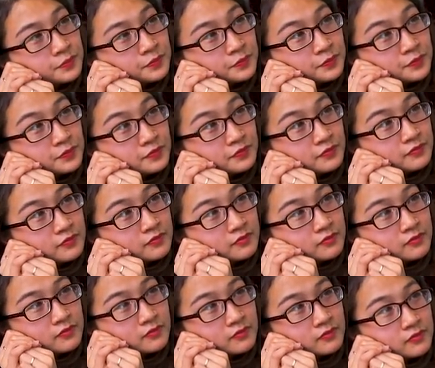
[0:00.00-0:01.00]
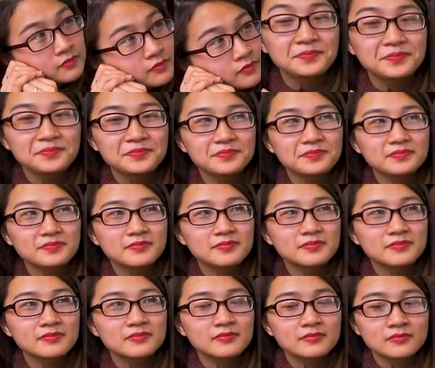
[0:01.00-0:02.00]

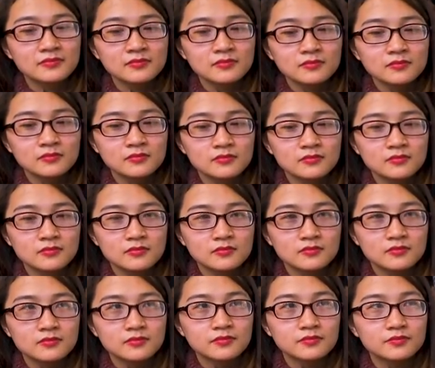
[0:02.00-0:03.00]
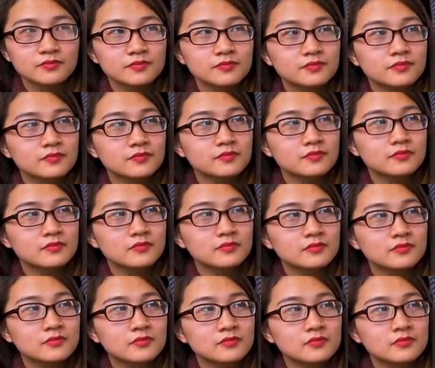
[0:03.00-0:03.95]
(not speaking)